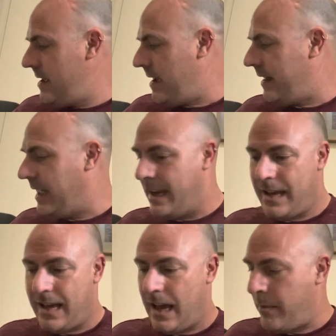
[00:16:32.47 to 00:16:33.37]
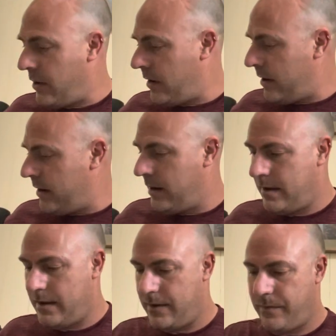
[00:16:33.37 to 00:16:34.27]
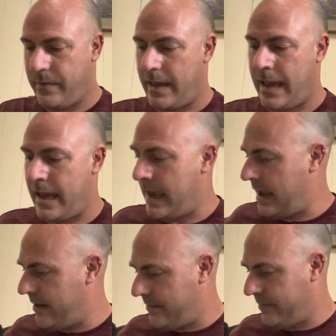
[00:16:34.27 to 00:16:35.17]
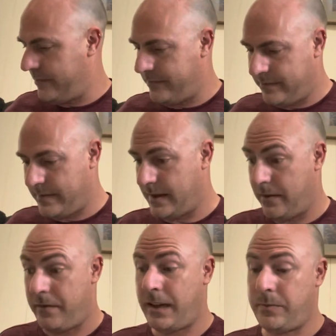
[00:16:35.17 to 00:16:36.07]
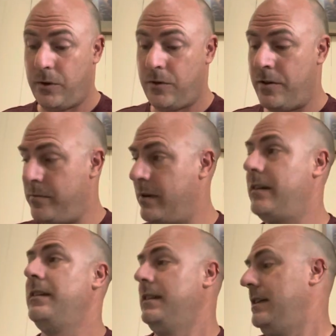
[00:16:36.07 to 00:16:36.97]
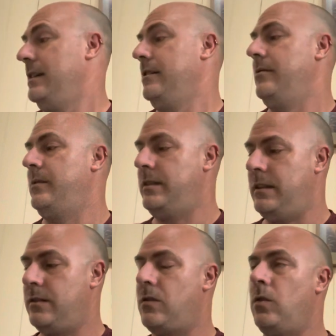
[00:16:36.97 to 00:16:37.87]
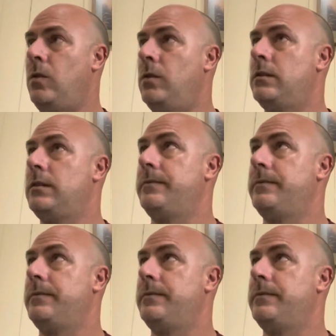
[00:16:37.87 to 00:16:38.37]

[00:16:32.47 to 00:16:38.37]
And then I'm on a Facebook group, which is called